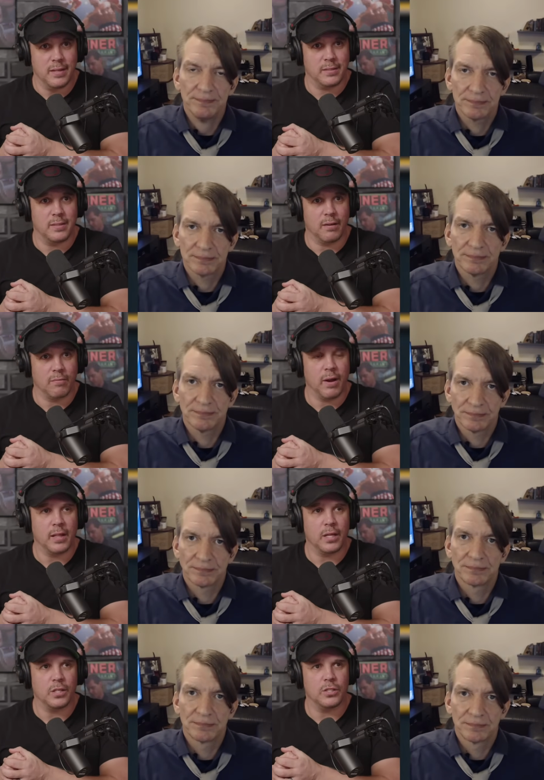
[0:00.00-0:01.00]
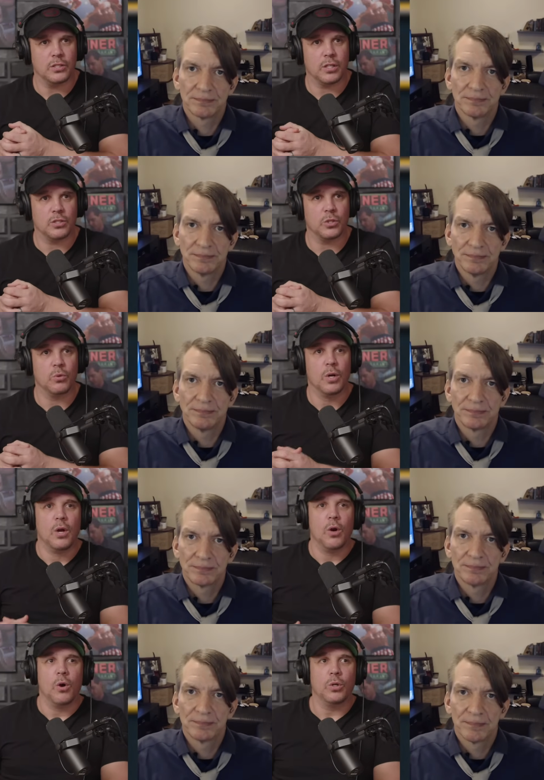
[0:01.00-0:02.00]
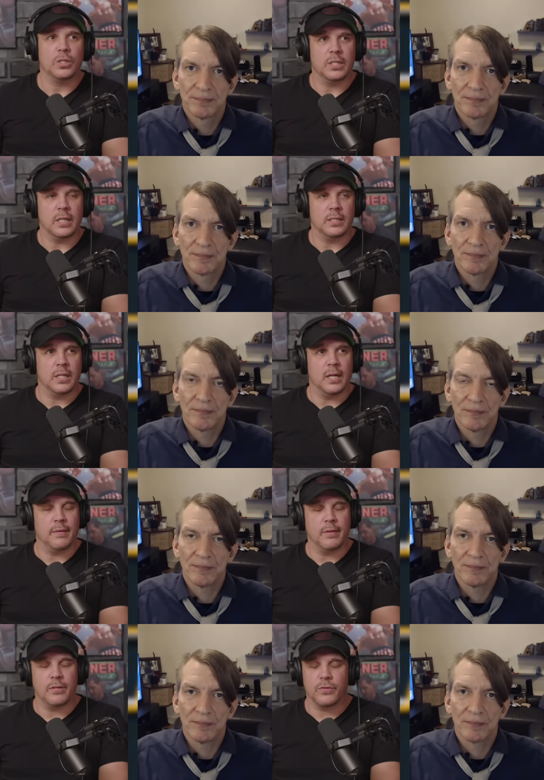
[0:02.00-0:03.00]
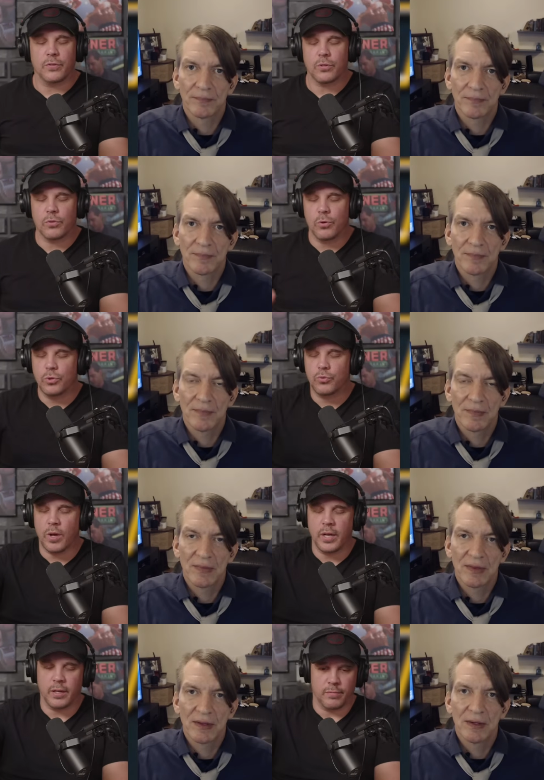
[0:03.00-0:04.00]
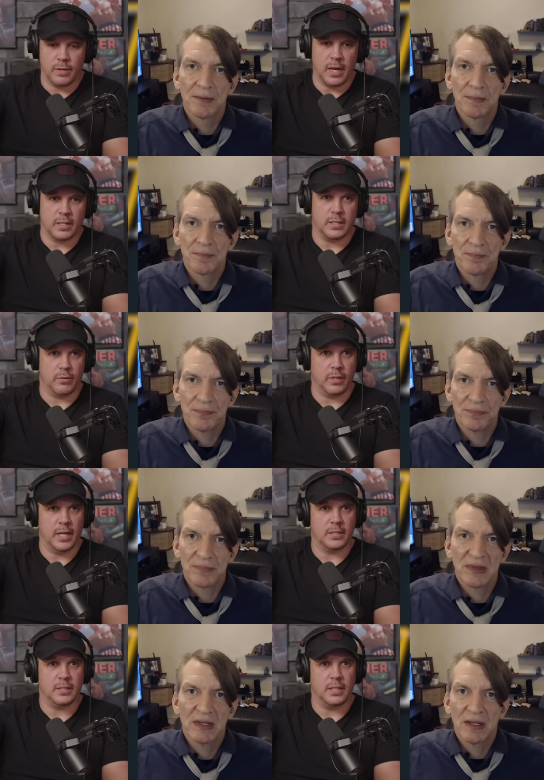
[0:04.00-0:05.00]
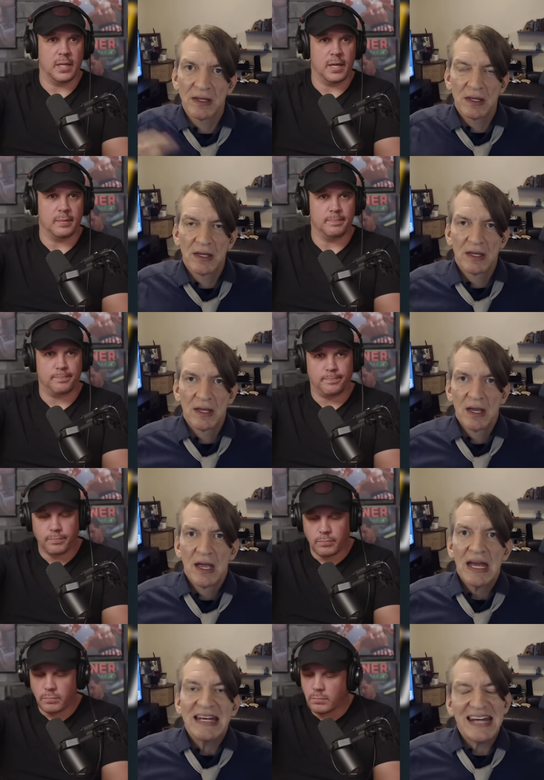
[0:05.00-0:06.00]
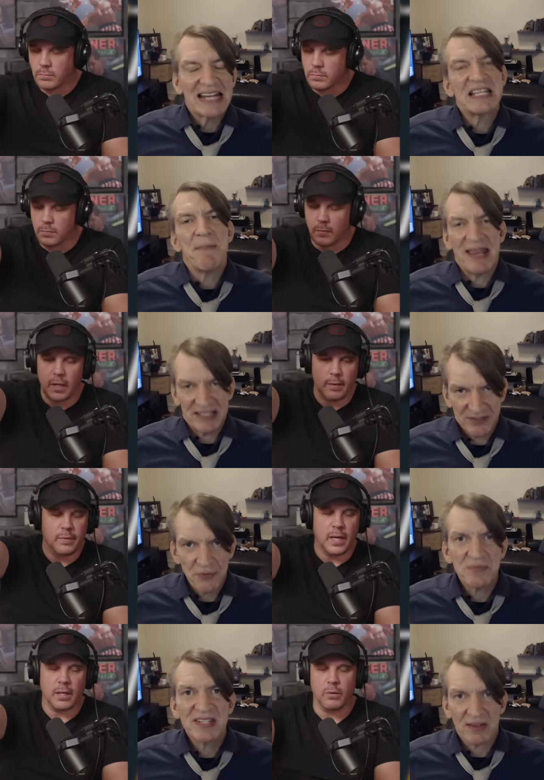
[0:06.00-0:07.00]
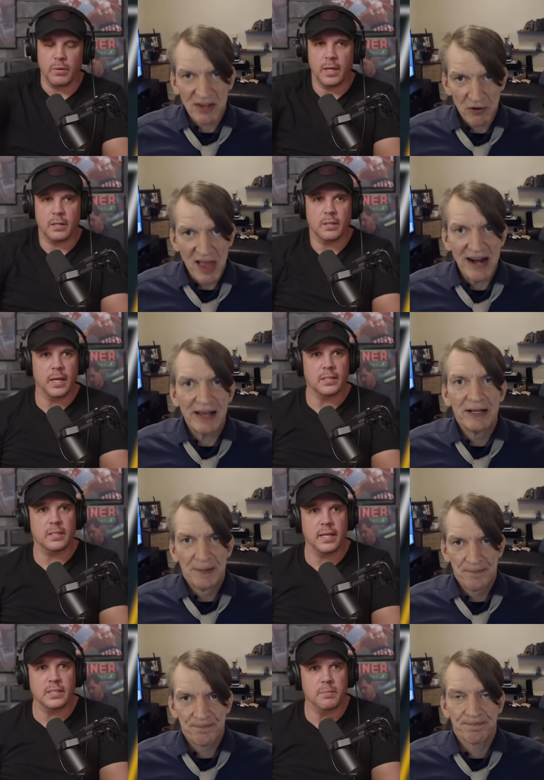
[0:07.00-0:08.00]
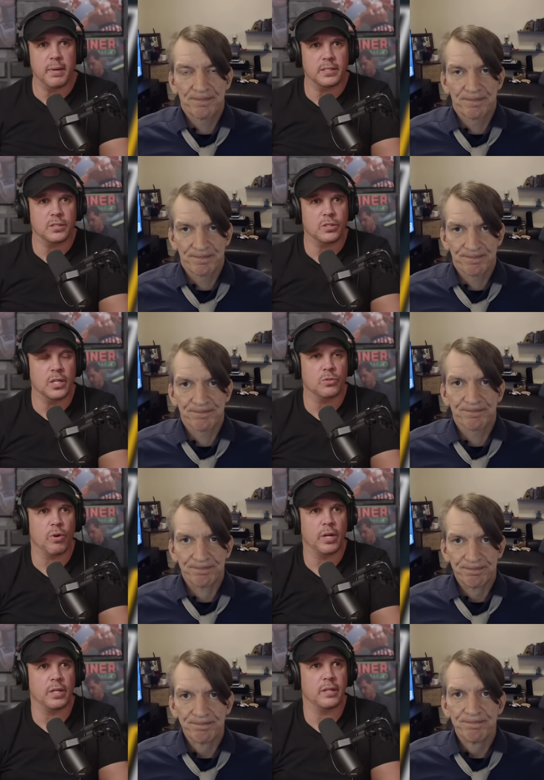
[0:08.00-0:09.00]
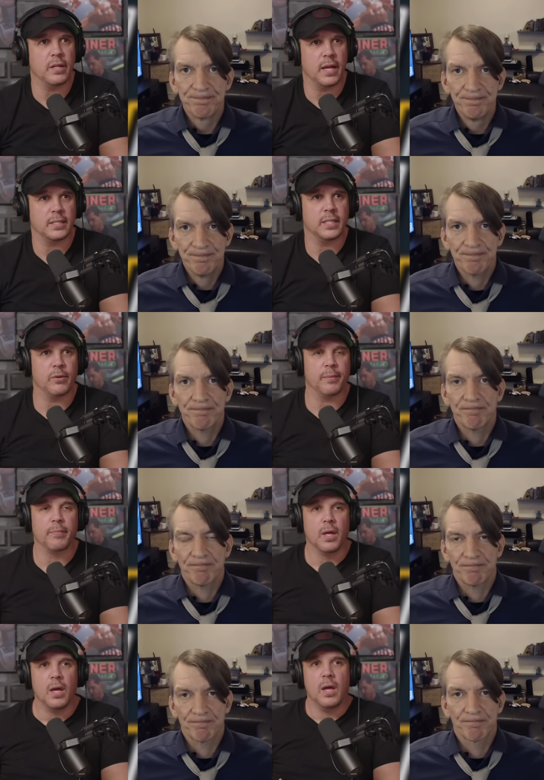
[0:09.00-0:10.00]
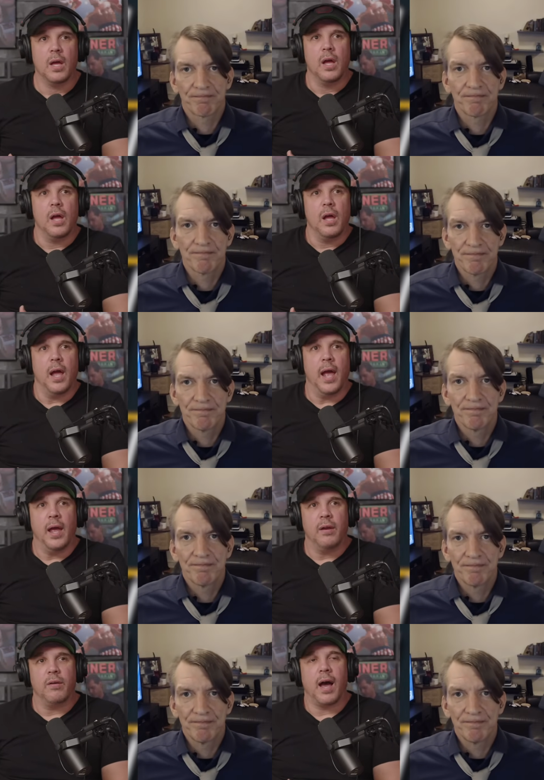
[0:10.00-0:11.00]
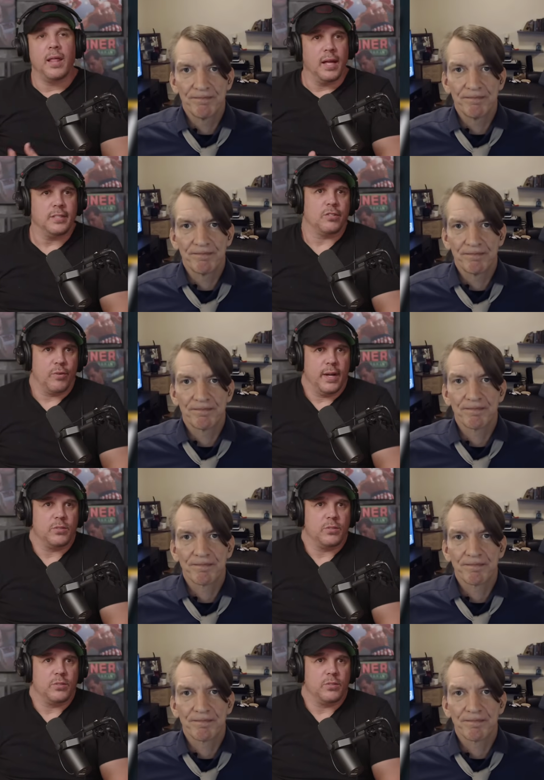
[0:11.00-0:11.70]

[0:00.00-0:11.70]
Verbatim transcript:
Speaker 1: thing, right? Like you just talked. So who's it? Is it is, so who's running the next hearing? Nancy. Um,
Speaker 2: Nancy Mace. Thank you.
Speaker 1: Nancy, Nancy Mace is, is running the next hearing. And I liked her answer.